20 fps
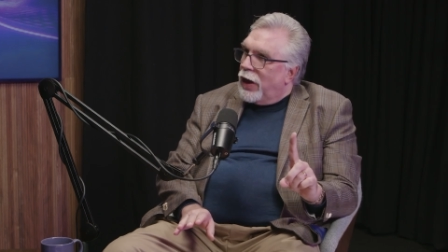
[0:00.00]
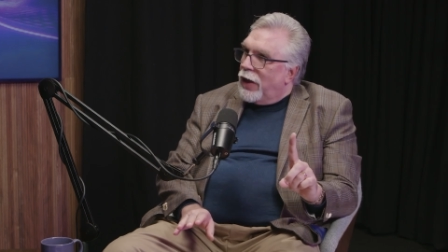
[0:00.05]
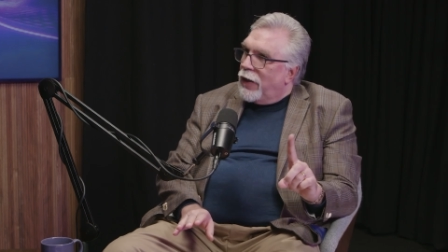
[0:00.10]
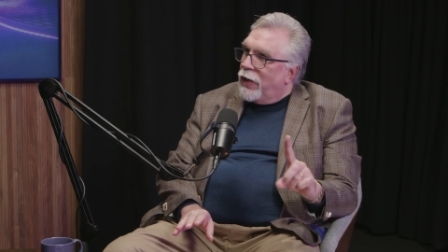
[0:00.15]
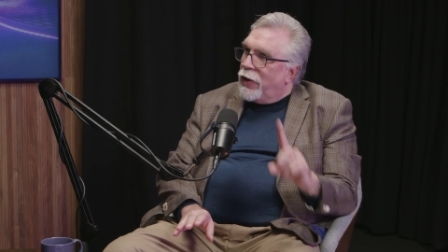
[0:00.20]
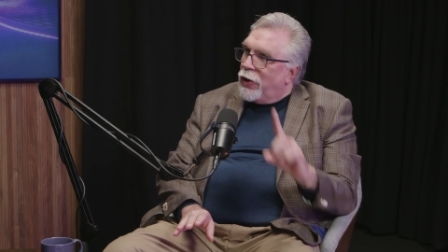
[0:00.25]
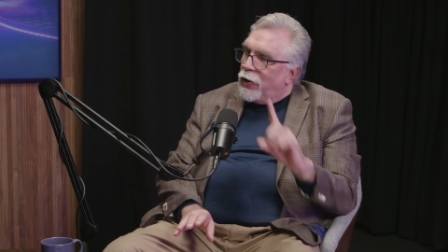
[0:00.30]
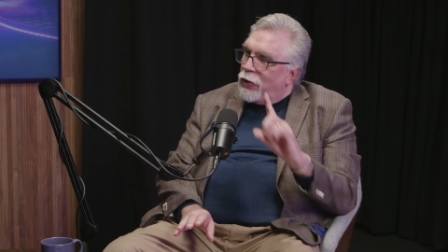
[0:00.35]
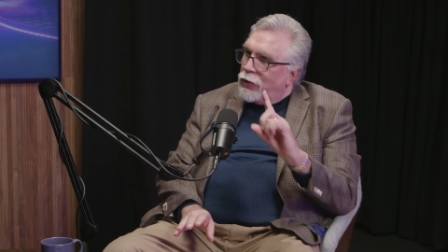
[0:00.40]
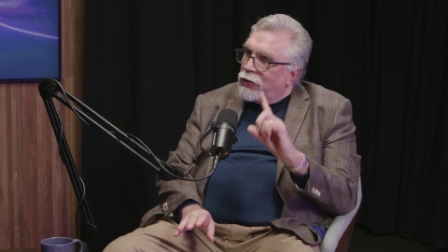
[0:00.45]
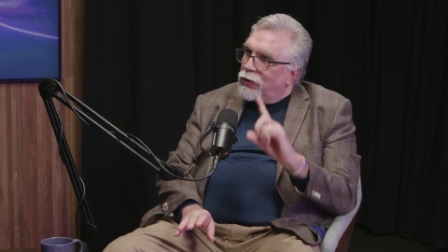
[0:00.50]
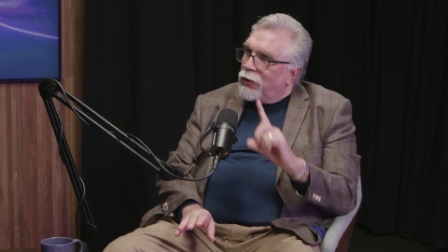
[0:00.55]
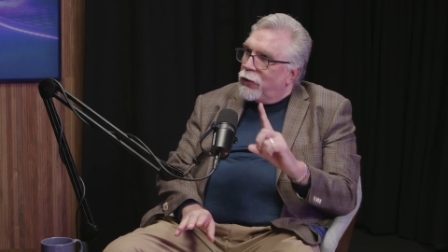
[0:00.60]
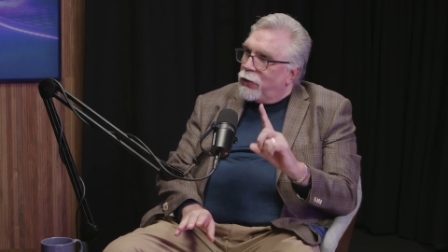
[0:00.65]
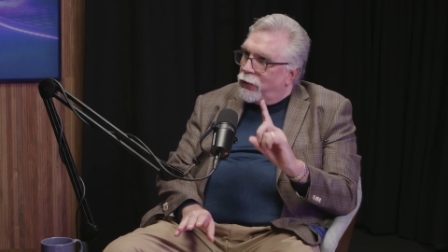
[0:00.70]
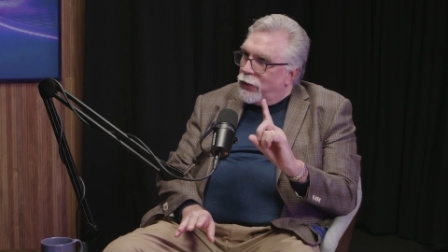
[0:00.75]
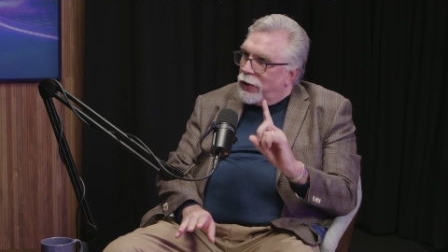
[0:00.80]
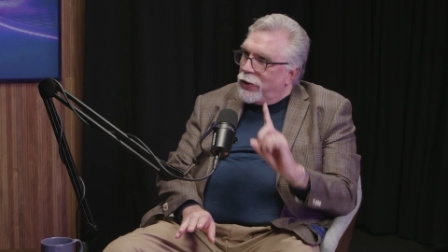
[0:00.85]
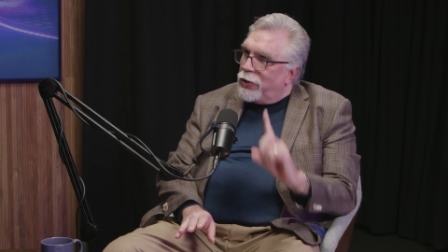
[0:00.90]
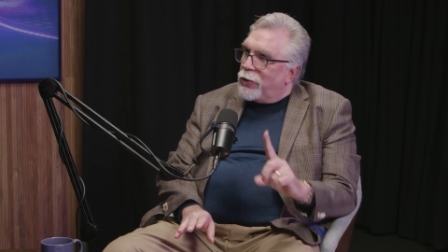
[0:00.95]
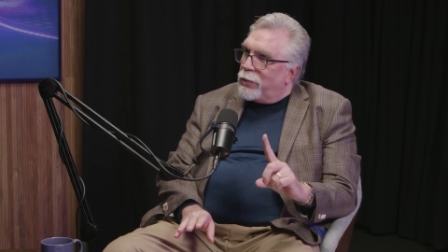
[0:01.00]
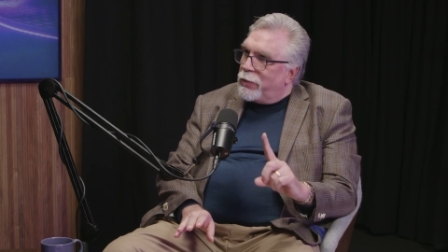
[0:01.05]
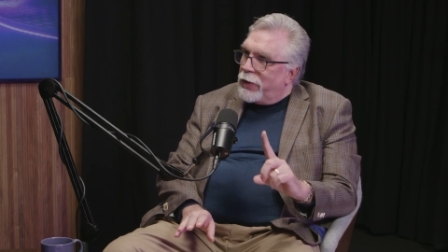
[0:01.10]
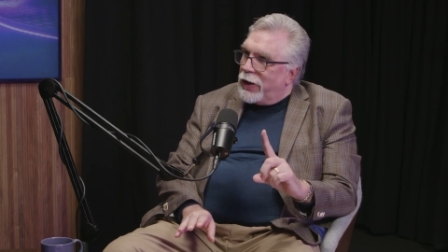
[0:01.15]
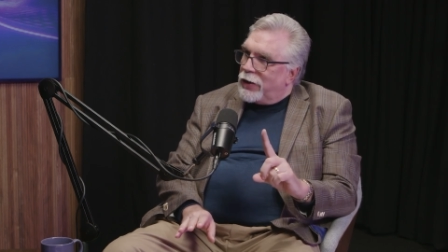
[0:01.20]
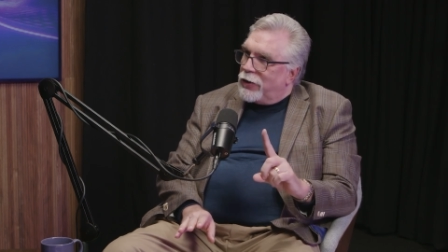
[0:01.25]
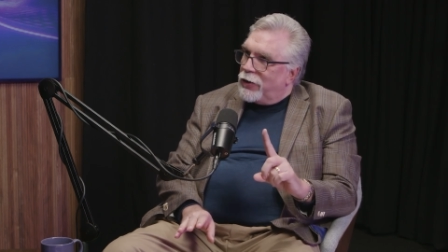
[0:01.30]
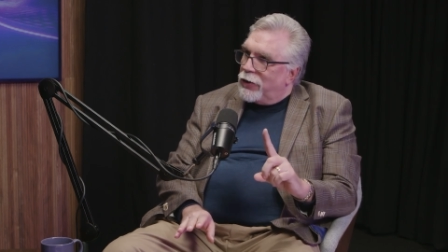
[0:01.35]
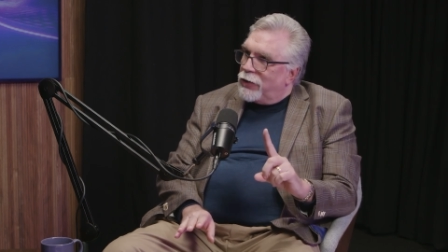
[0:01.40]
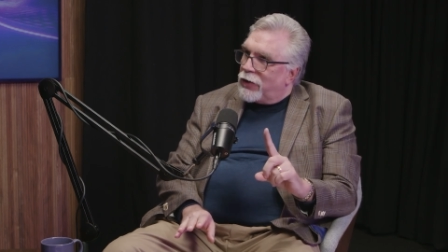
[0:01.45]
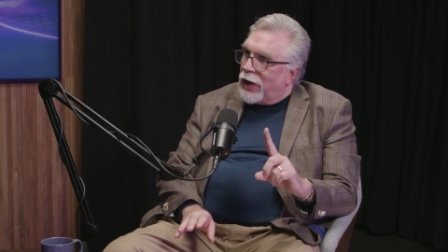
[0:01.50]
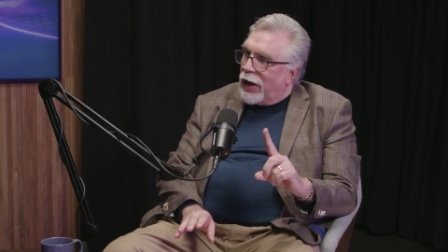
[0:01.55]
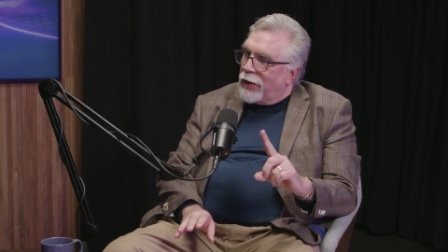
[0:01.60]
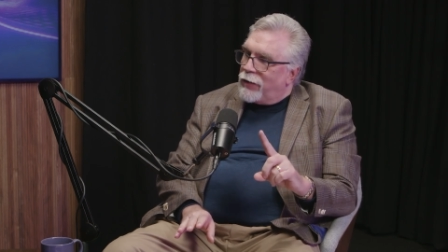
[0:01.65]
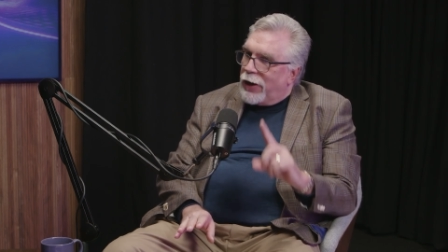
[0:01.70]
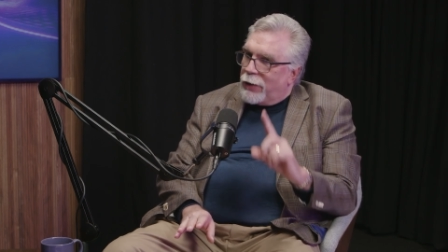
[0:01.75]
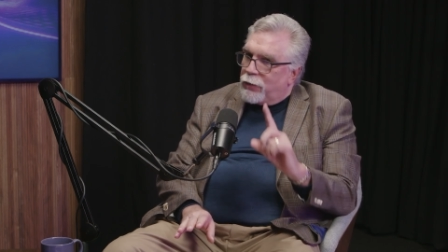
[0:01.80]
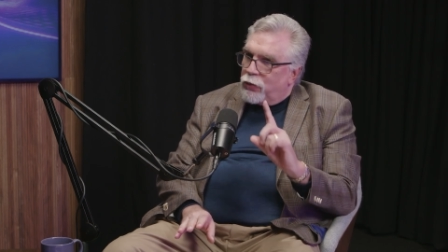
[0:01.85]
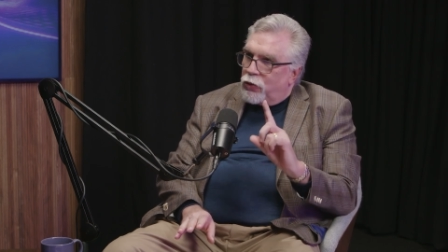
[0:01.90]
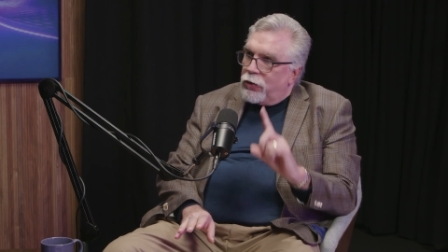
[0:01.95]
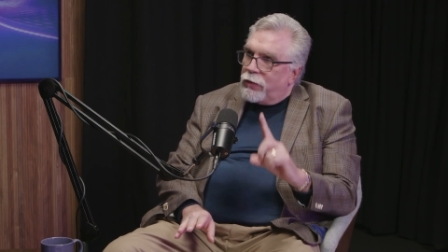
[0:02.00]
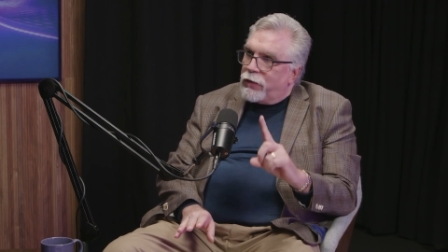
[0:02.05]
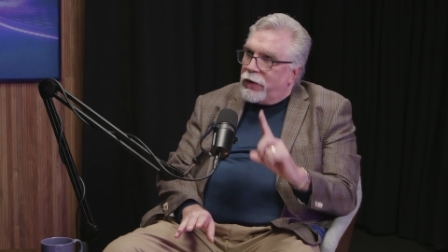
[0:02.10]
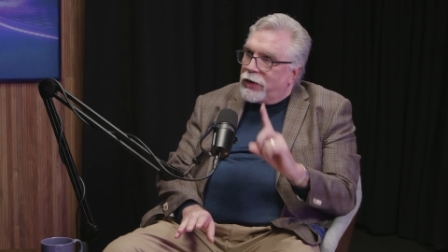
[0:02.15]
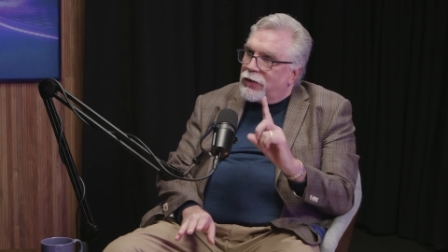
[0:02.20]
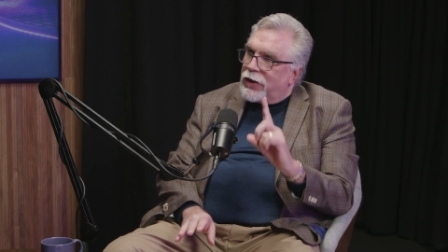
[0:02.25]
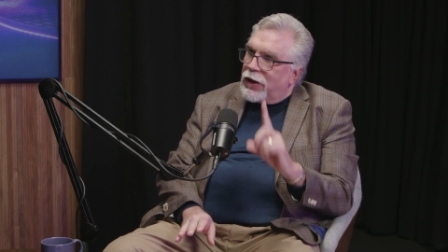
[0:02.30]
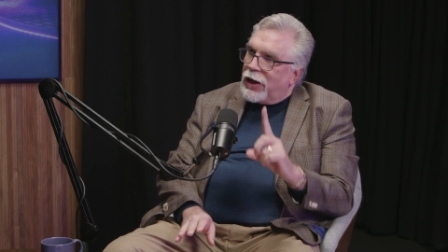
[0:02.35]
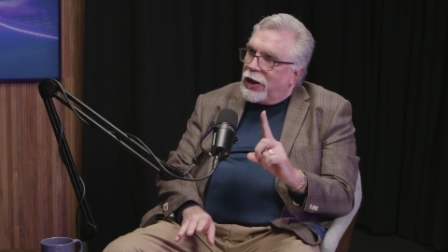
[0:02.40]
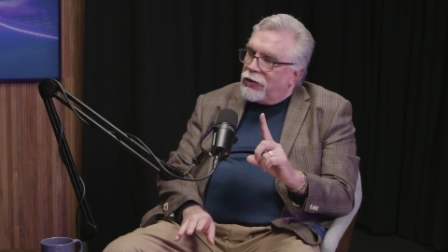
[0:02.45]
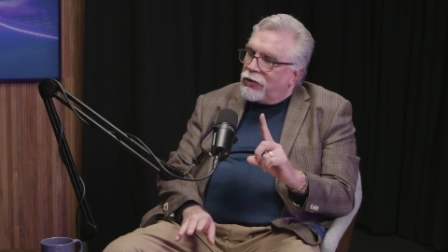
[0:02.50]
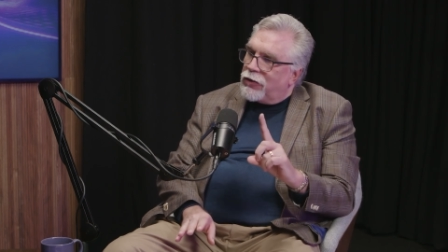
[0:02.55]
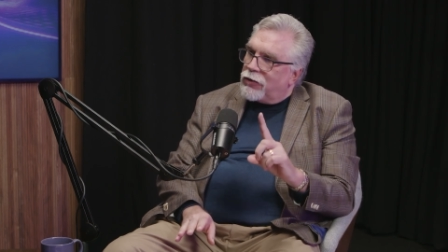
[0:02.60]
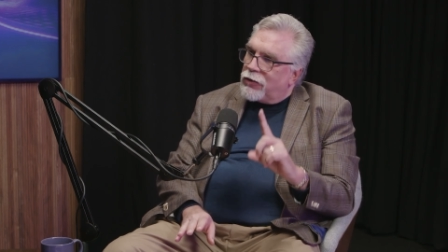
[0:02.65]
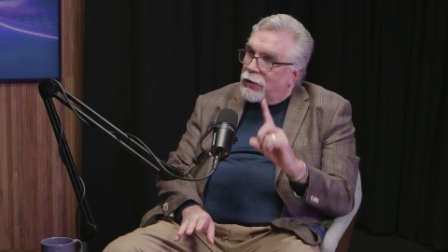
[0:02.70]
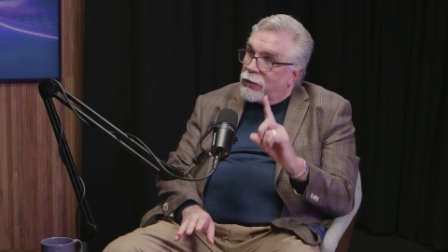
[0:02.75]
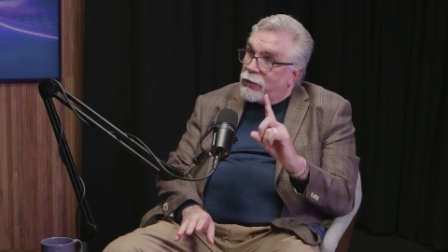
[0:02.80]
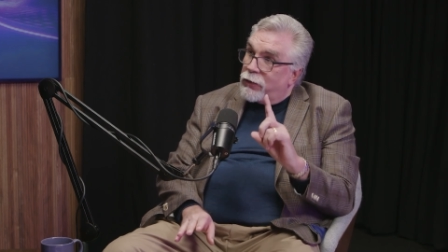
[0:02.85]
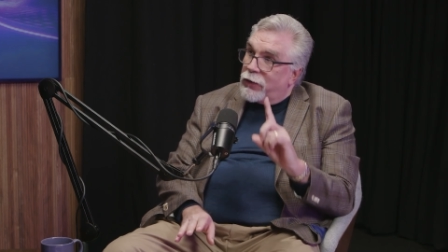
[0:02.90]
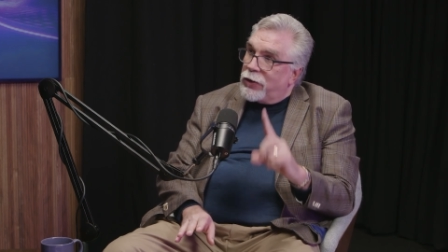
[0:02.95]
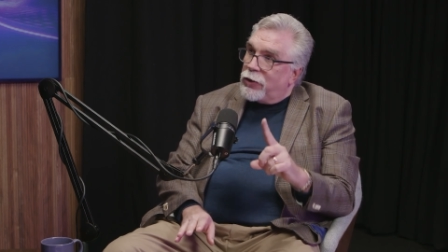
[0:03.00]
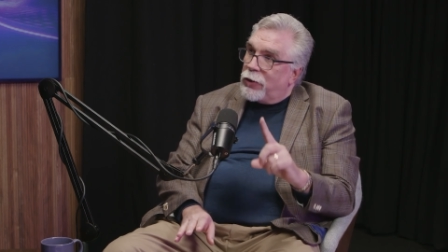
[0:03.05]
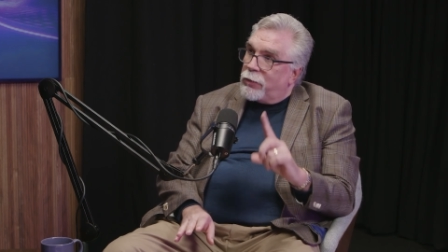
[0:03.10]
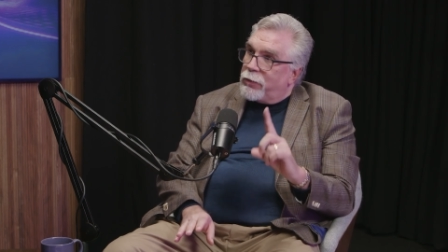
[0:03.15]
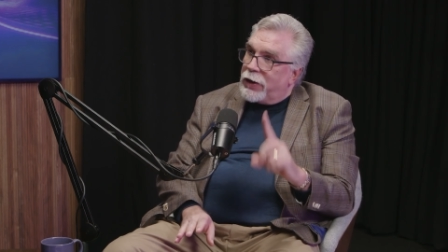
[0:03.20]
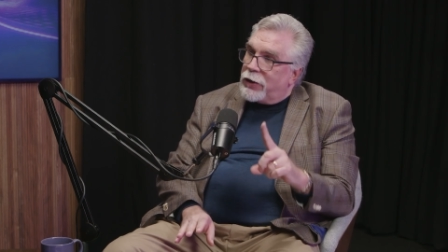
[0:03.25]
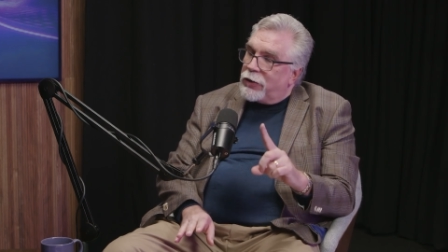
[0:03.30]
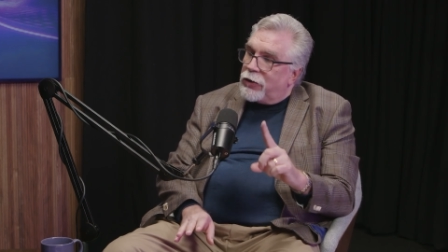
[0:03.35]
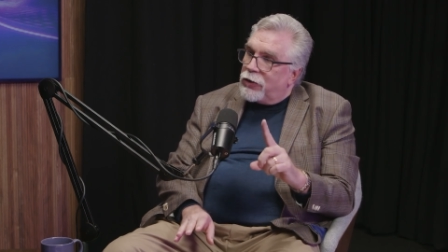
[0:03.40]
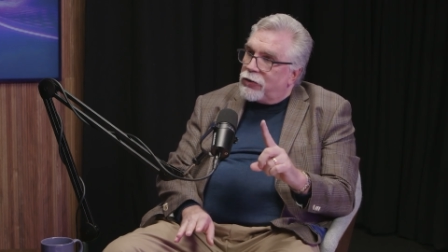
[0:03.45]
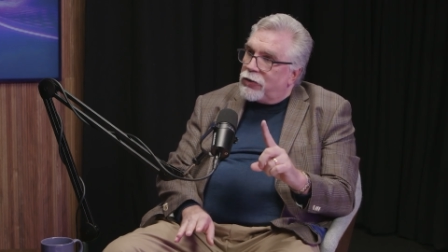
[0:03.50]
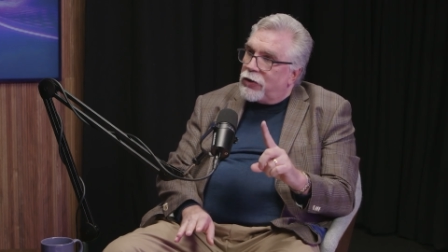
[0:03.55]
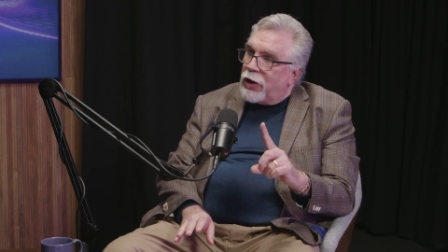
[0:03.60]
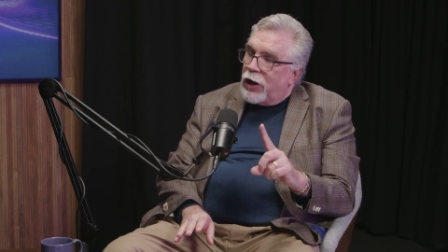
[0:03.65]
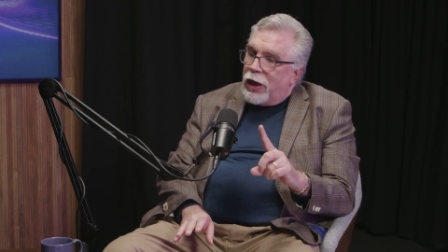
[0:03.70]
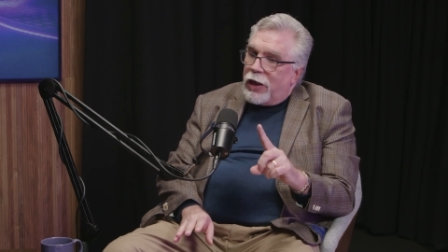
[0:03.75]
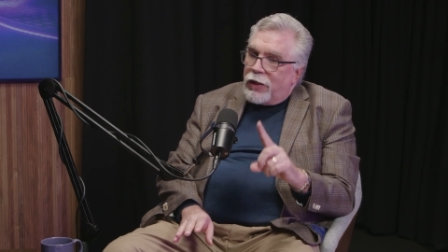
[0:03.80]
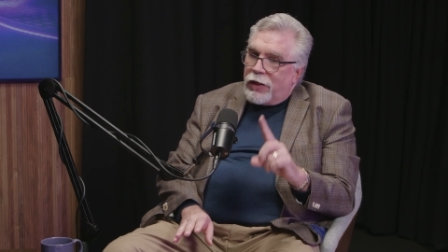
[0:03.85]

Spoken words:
Those fender benders, I've had more investigations on fender benders